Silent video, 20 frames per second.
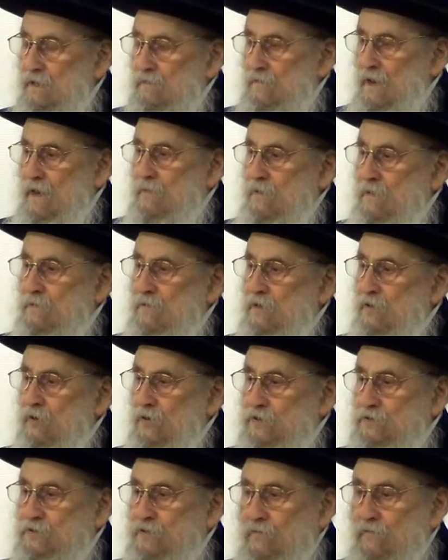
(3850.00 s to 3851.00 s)
Maybe
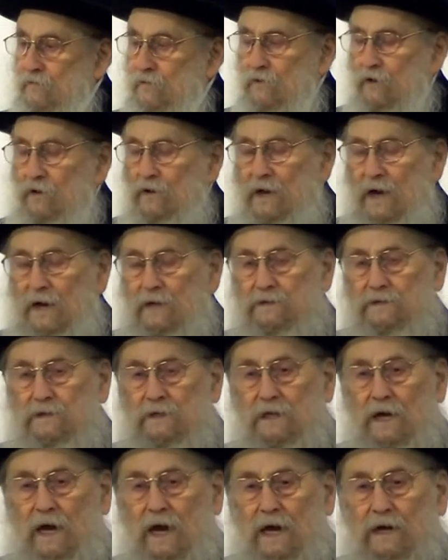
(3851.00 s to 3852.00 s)
because of a wrong
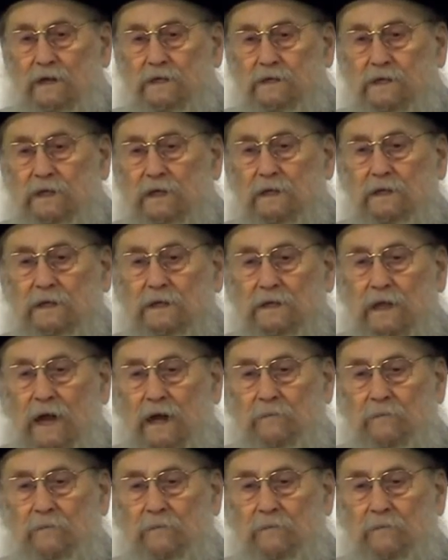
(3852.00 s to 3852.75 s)
idea I killed,